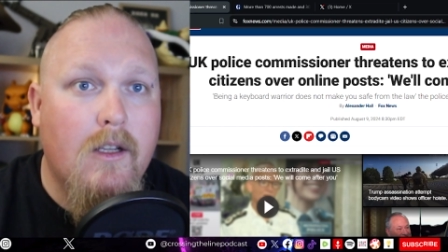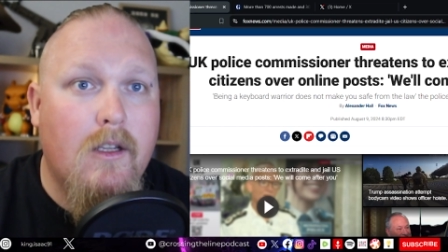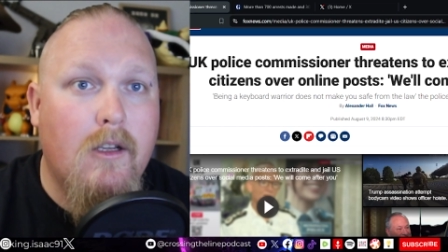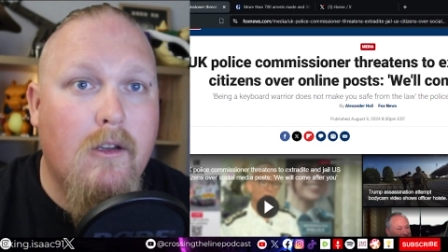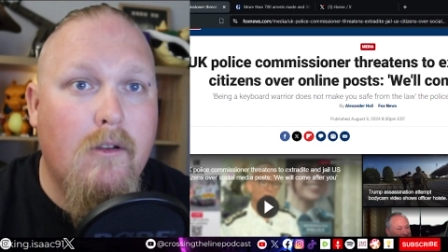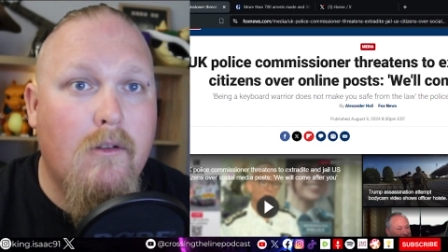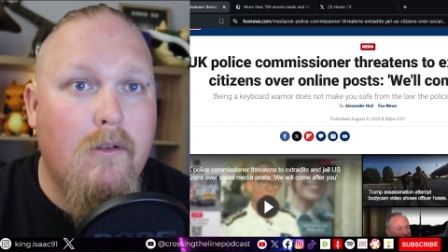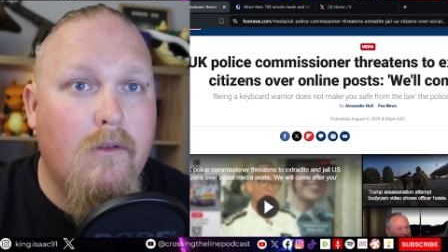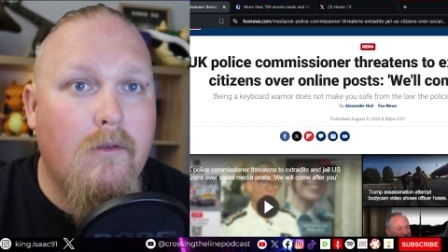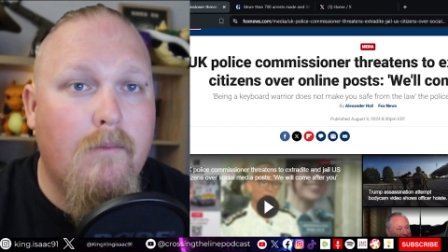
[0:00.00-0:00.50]

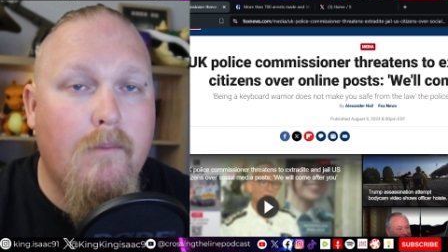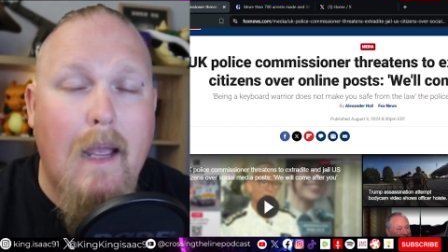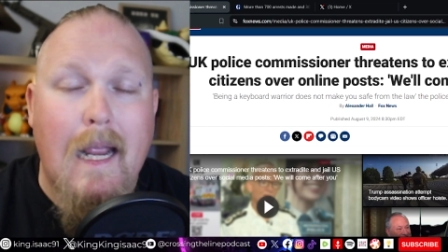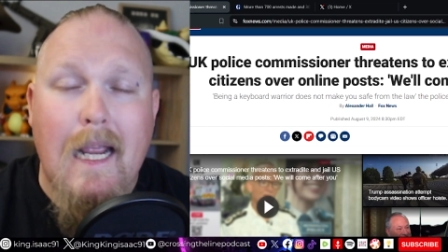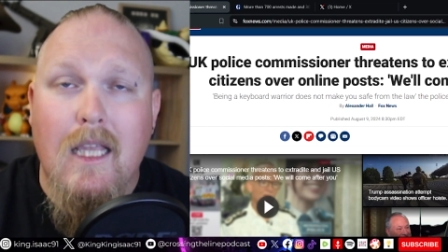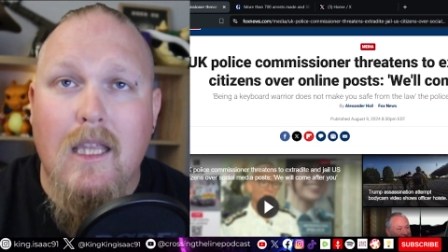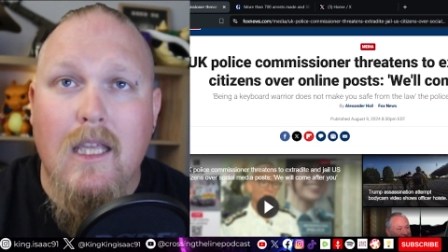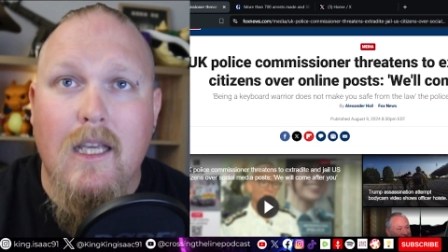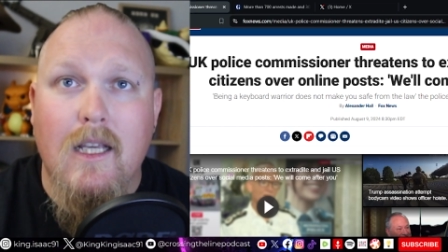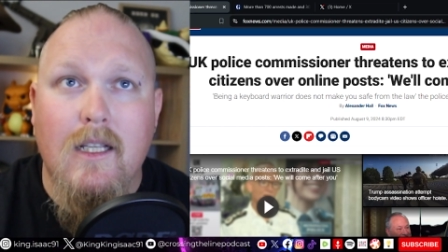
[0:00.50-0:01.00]
to
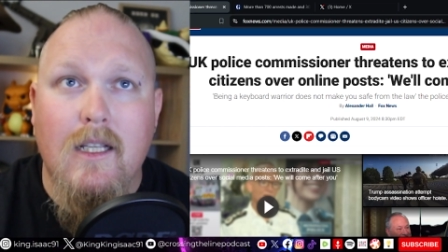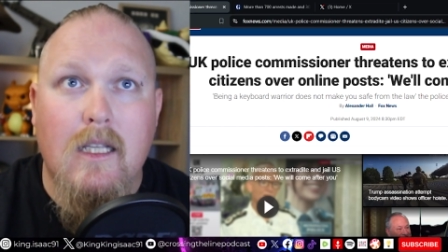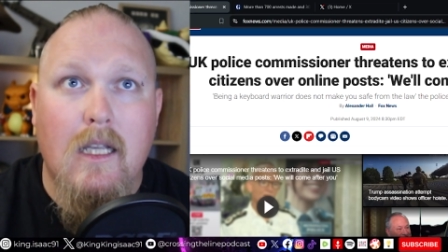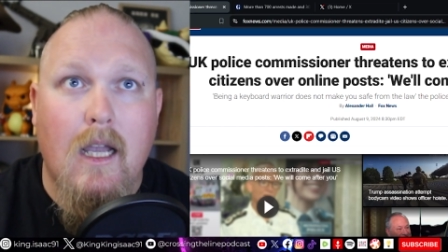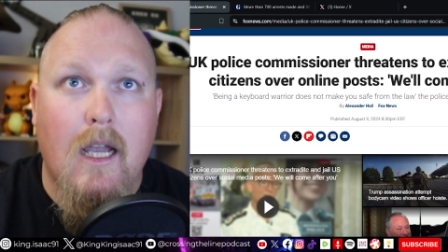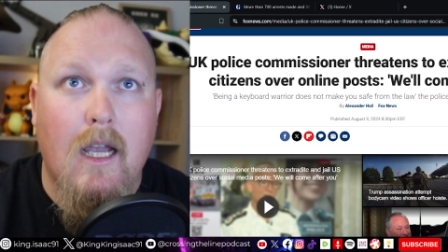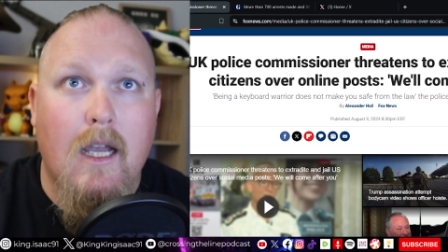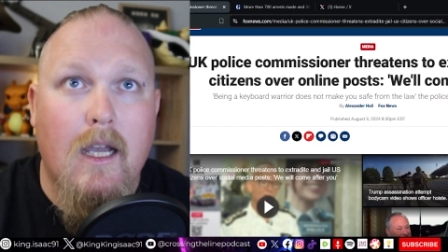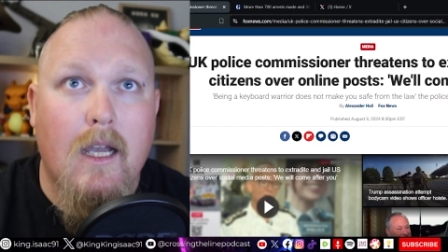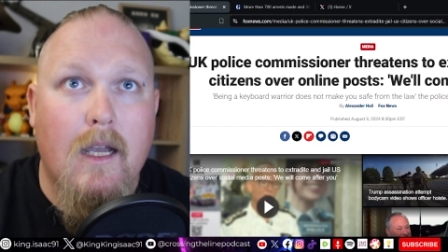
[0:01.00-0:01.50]
make things
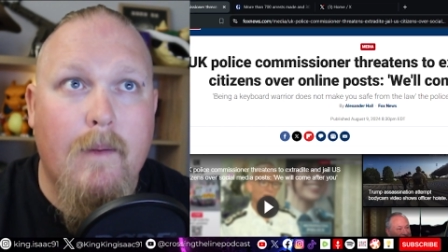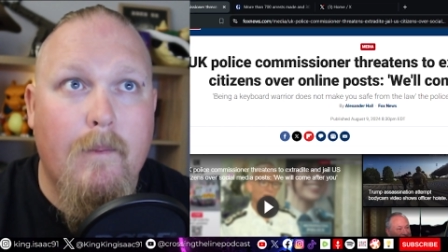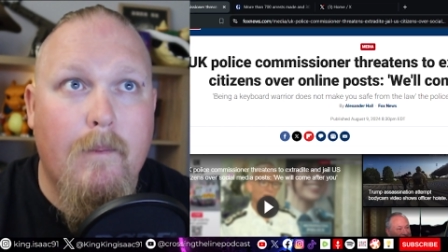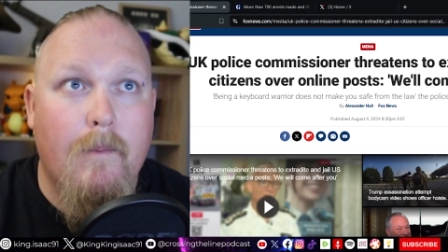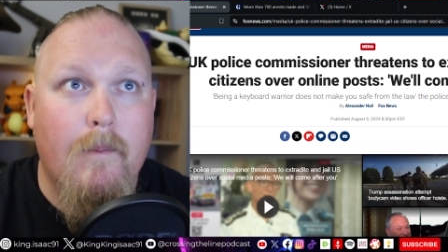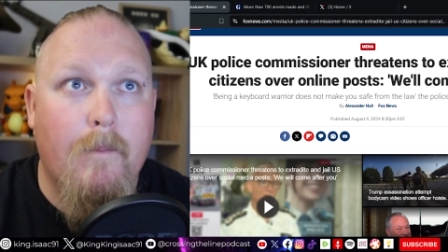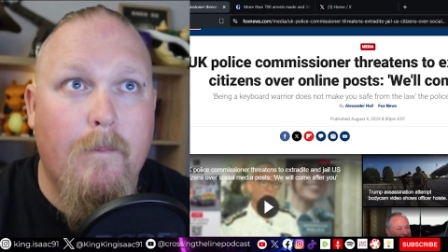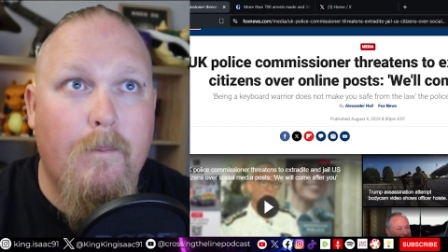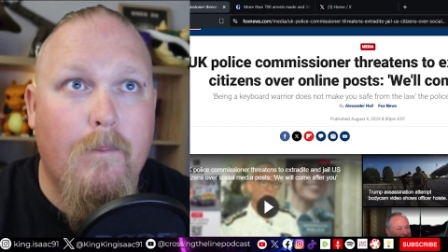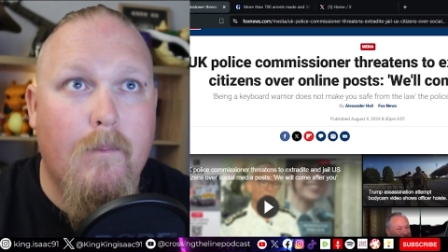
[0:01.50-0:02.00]
more
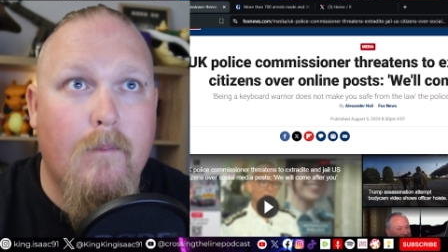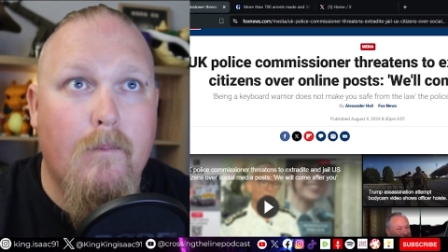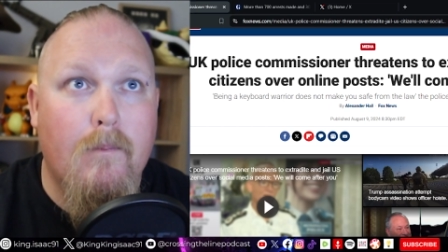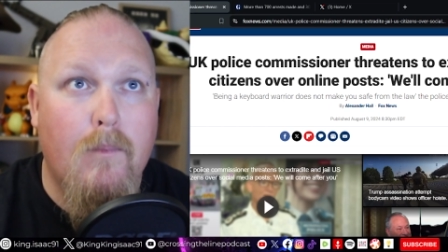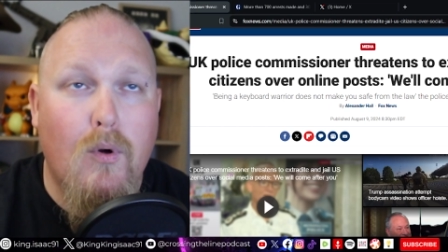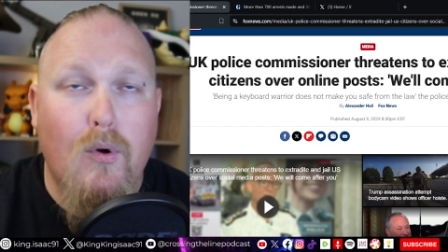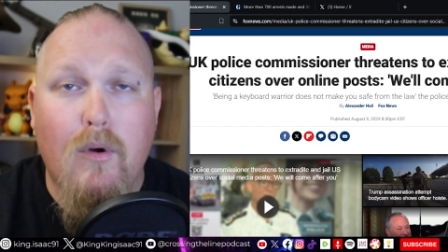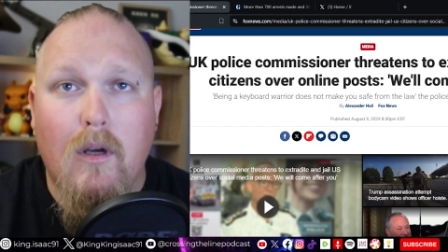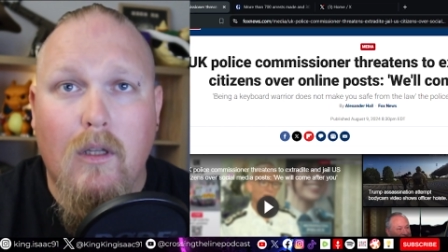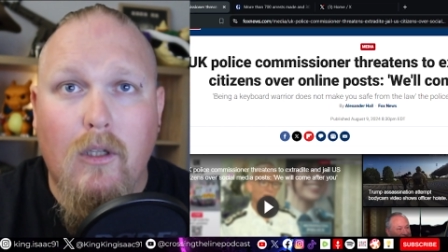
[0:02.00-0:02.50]

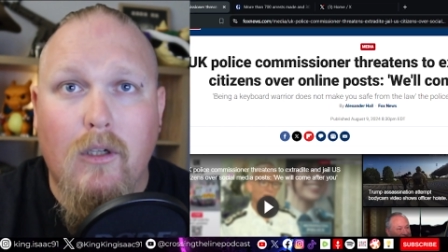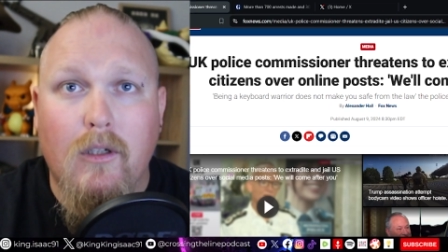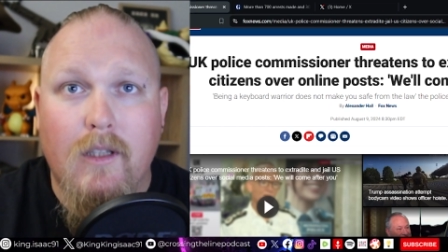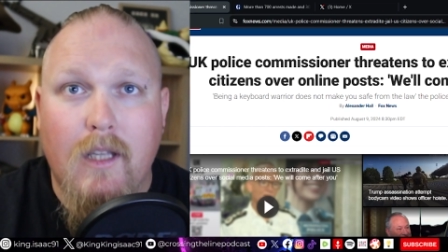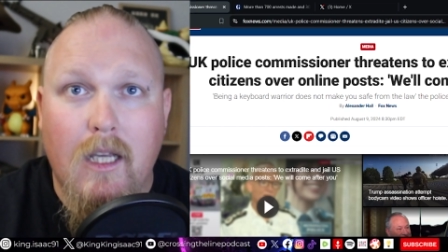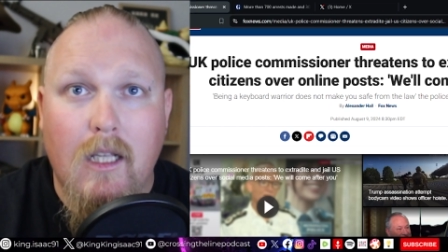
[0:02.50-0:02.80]
along